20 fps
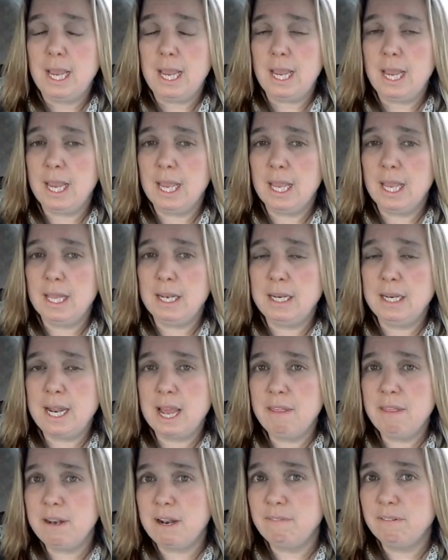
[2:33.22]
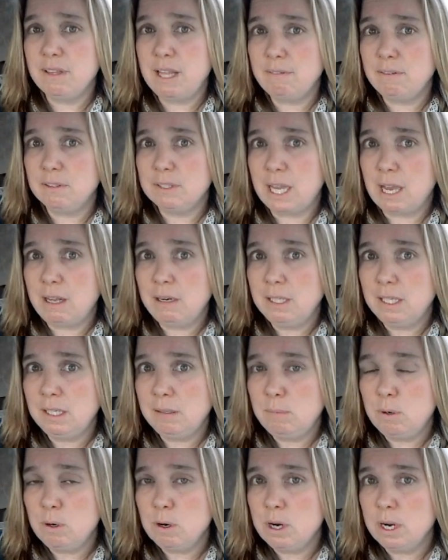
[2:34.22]
And now that I've leveled out a little
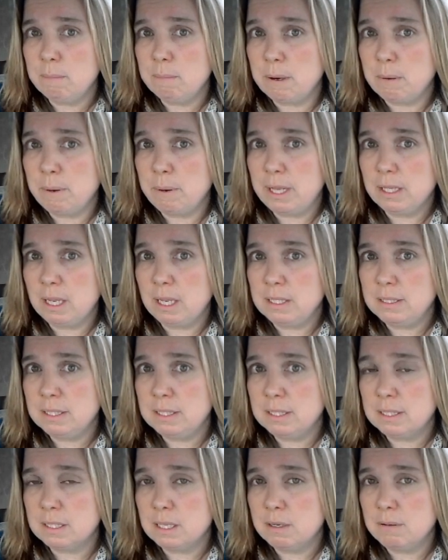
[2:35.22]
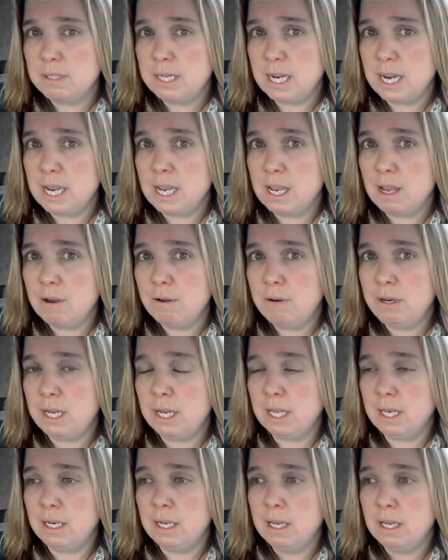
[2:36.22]
more and my weight loss has slowed down
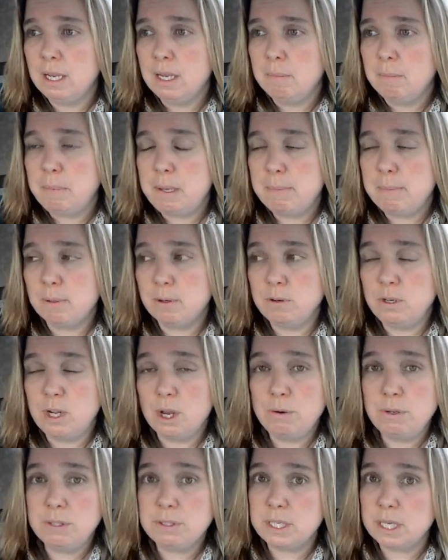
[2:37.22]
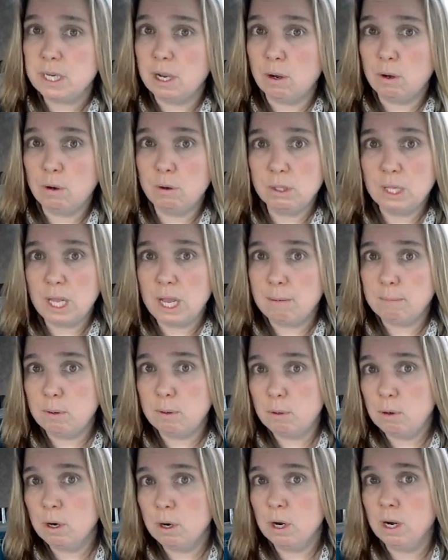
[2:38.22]
and people are noticing a whole lot
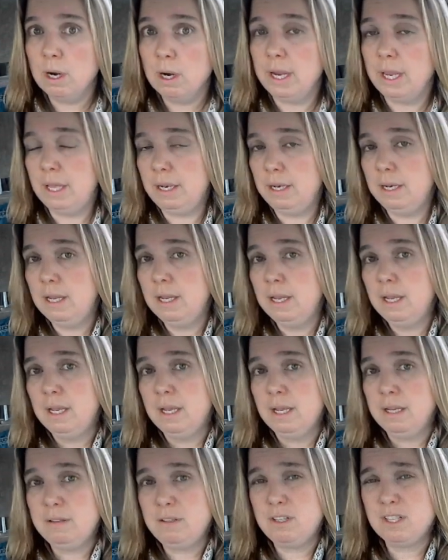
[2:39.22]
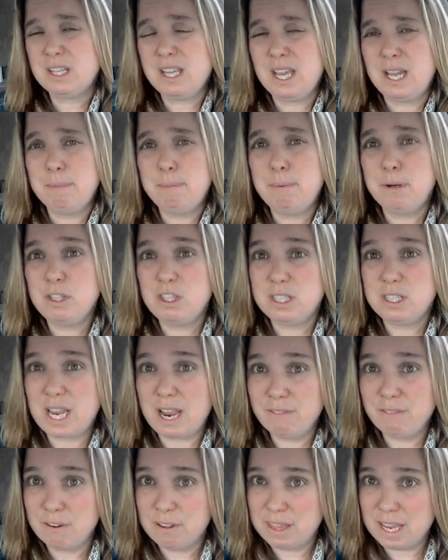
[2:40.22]
more and just kind of puts
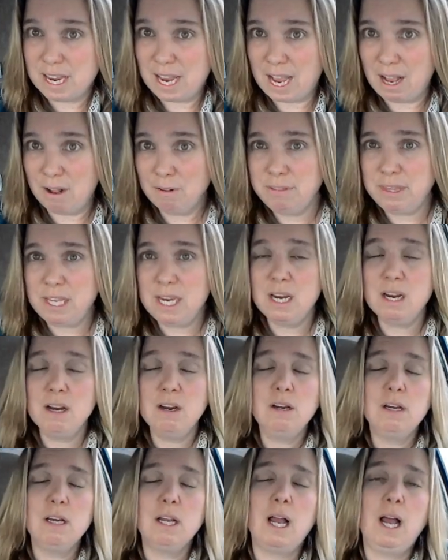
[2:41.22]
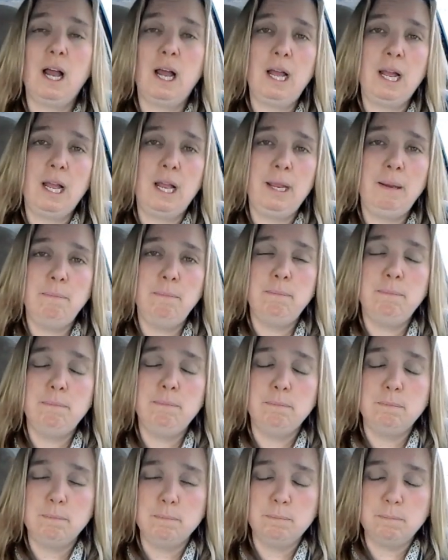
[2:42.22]
everything out there,
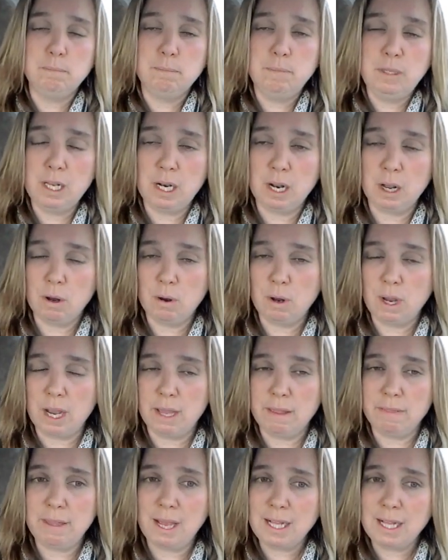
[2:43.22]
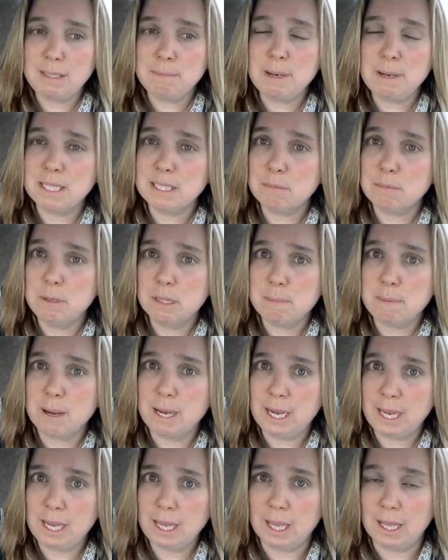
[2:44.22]
I'm, you know, I, that's messing with
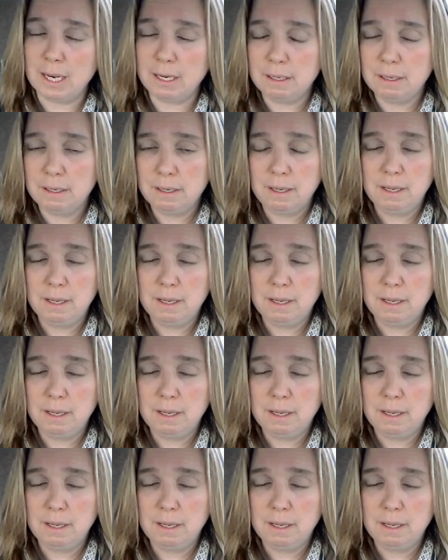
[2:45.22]
my head.